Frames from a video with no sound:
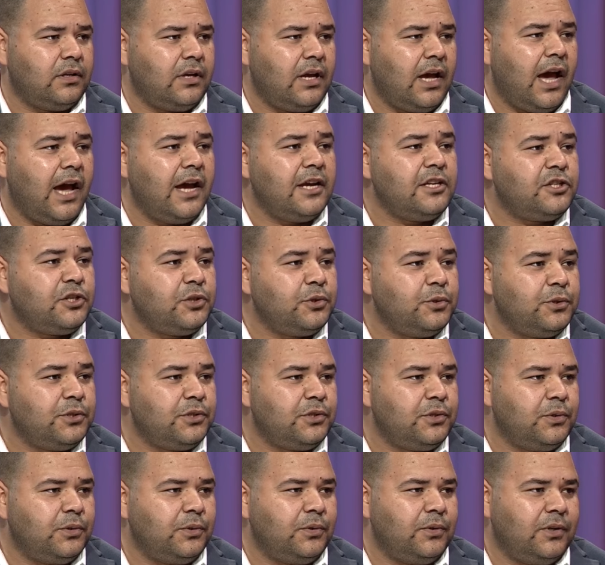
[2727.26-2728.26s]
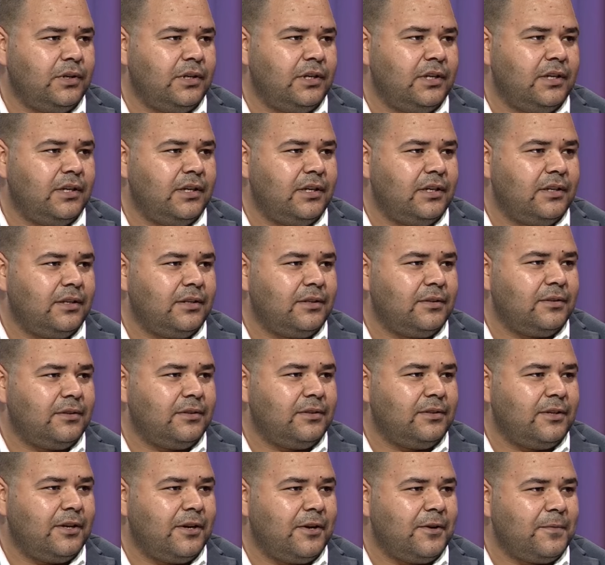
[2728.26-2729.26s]
I choose you. Yeah.
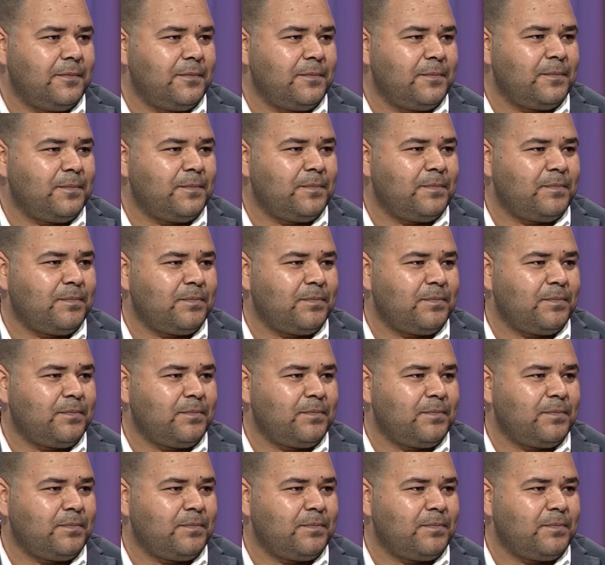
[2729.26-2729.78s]
Yeah. Yeah.